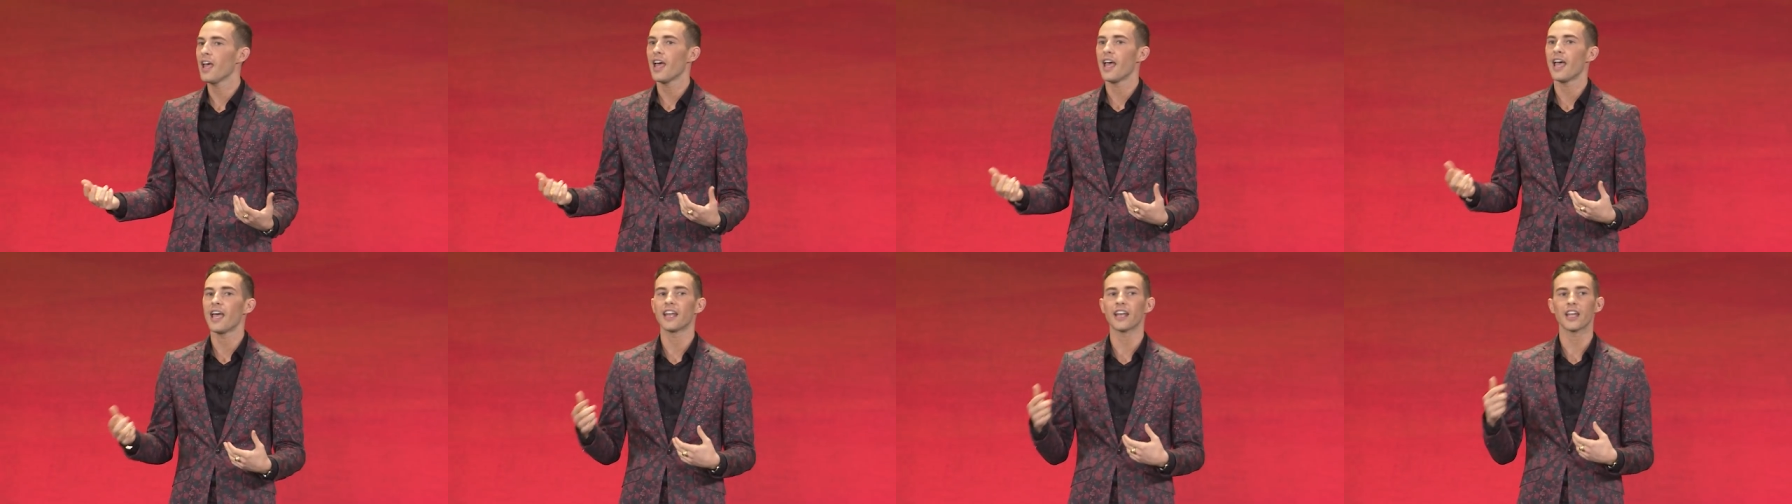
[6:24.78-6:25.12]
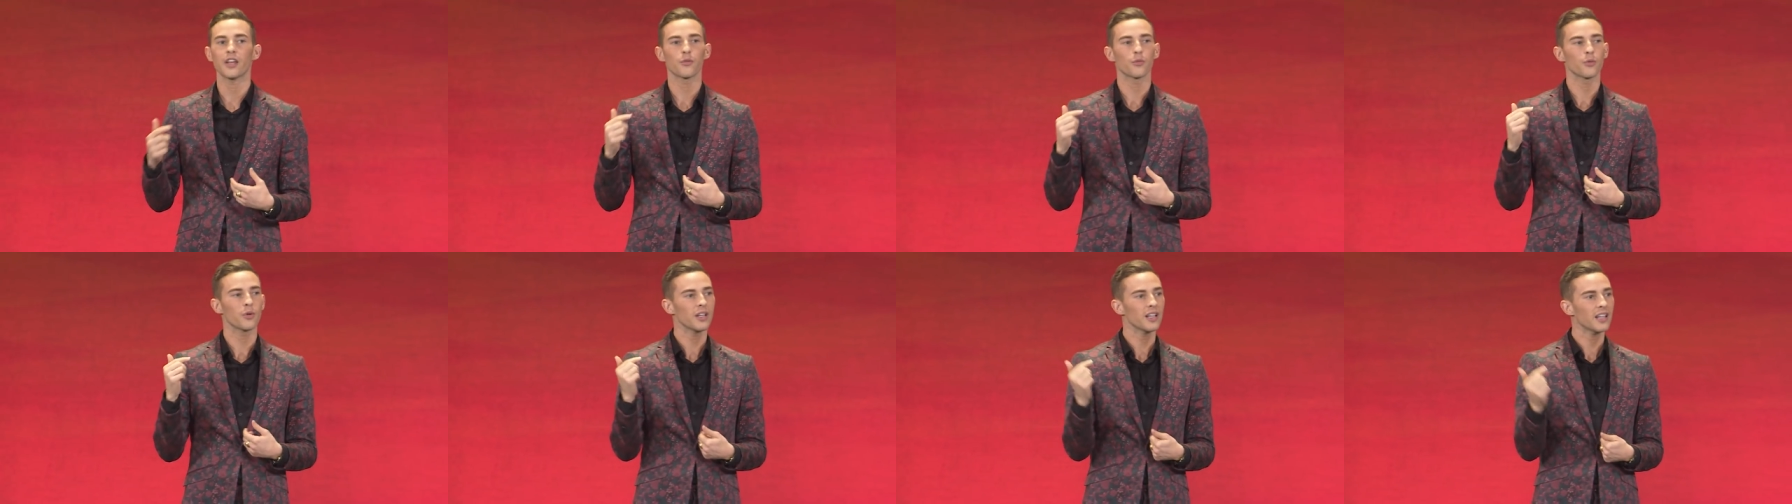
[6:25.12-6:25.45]
And I
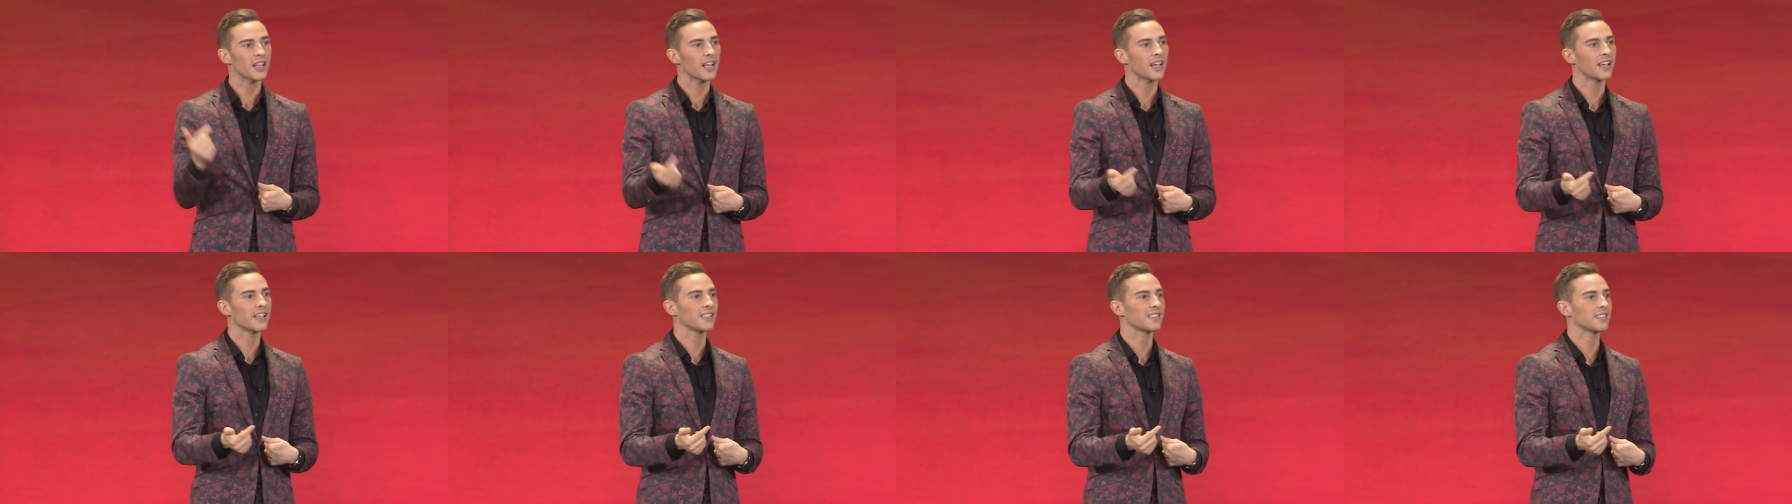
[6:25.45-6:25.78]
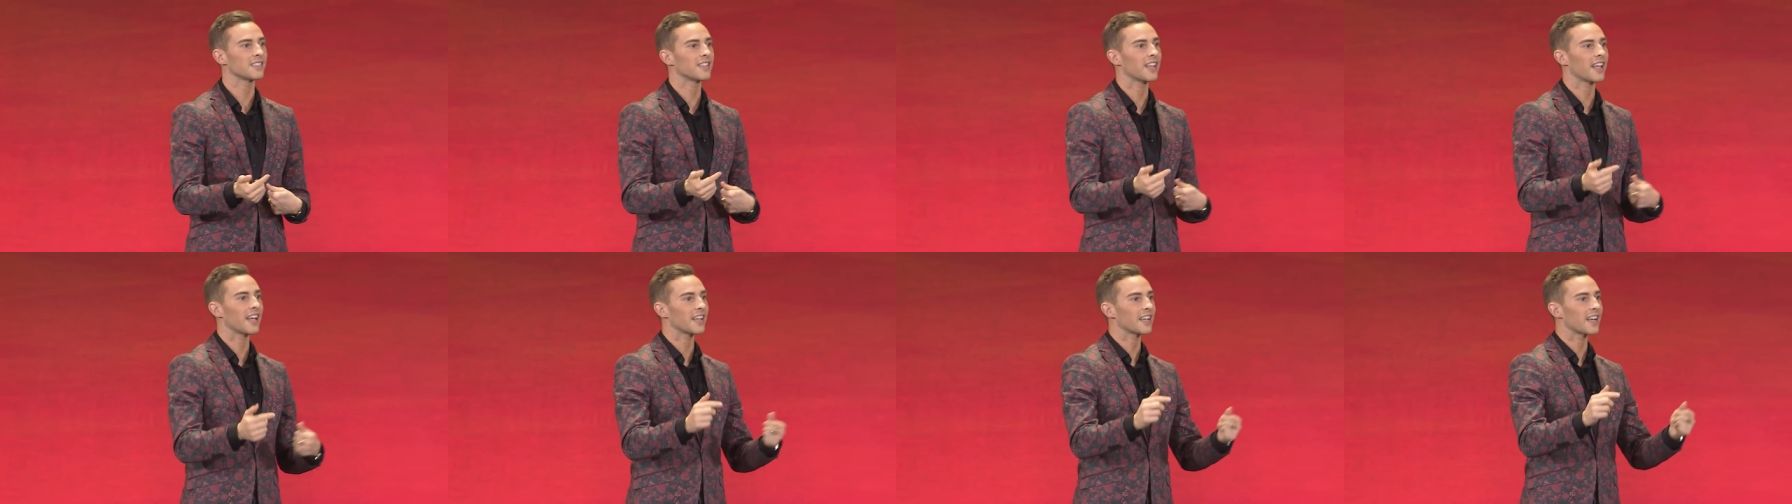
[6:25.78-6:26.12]
realized
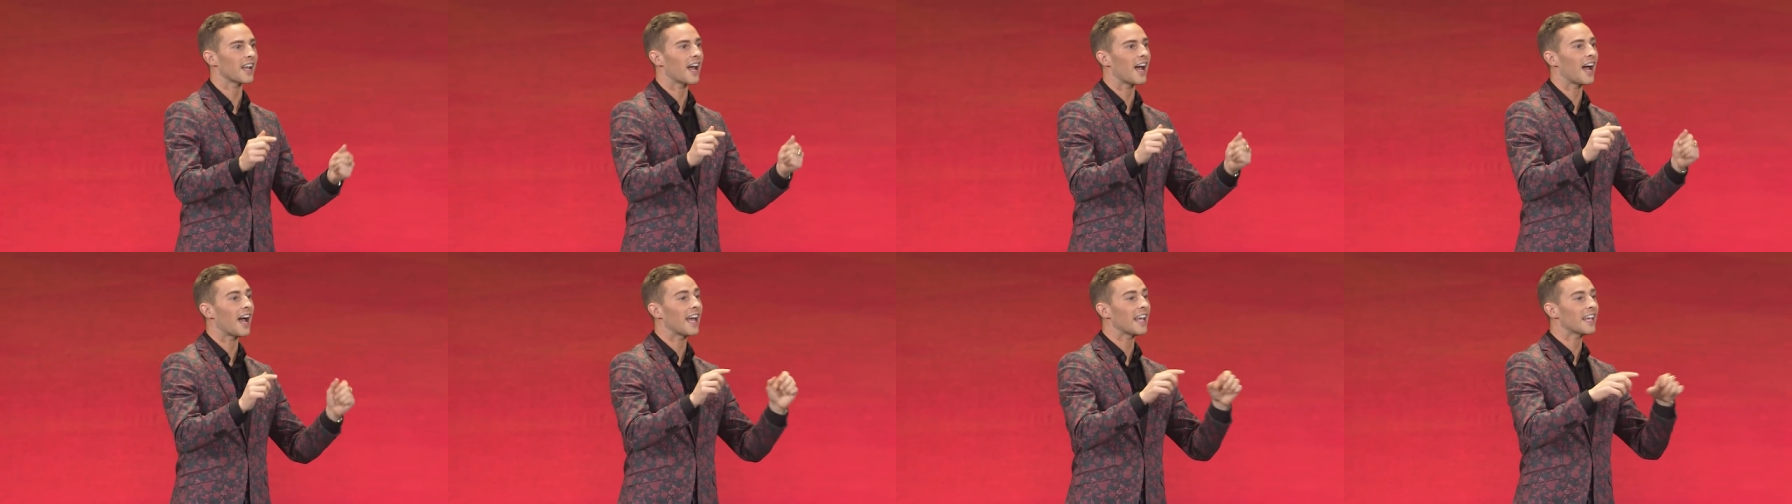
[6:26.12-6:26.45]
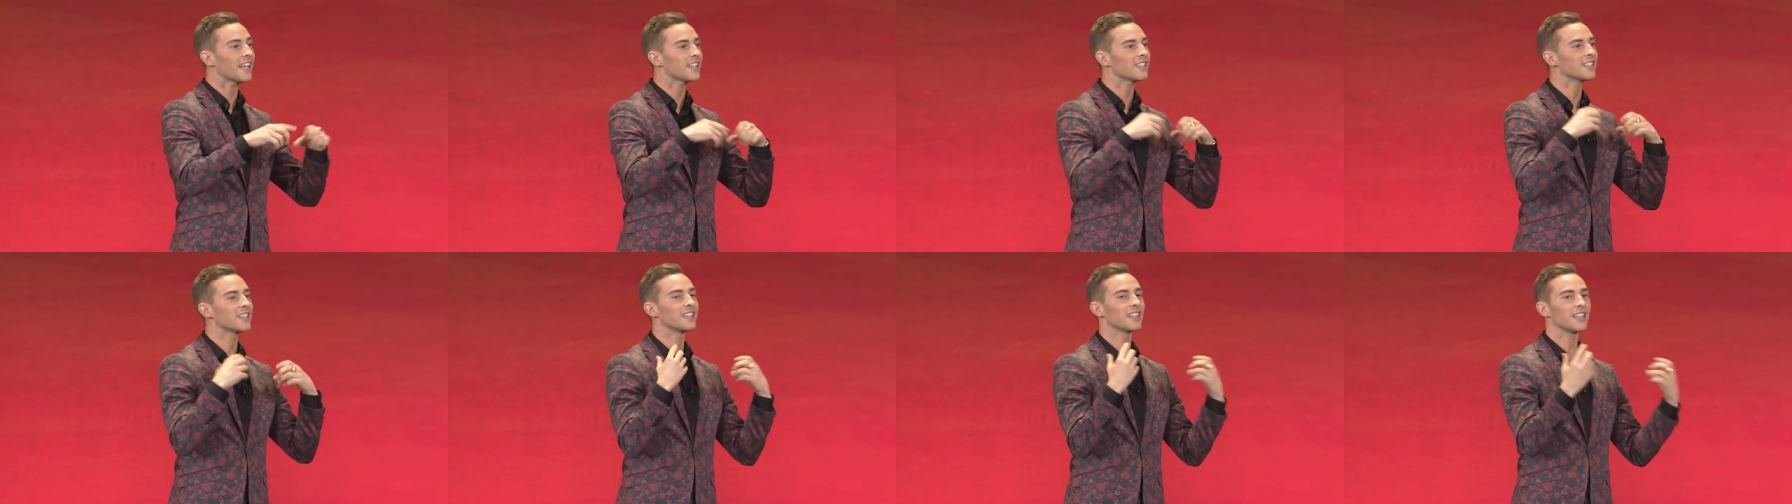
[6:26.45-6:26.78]
that I could